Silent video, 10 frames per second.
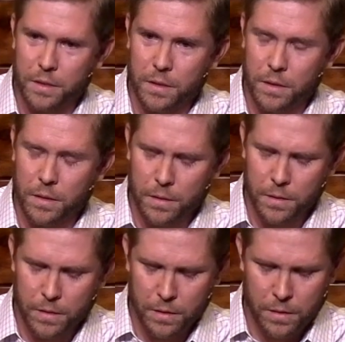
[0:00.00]

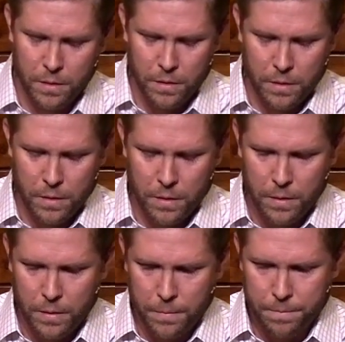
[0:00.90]

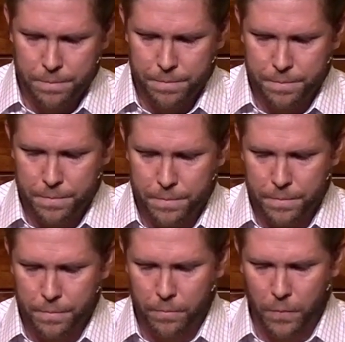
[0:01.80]
(no one is talking)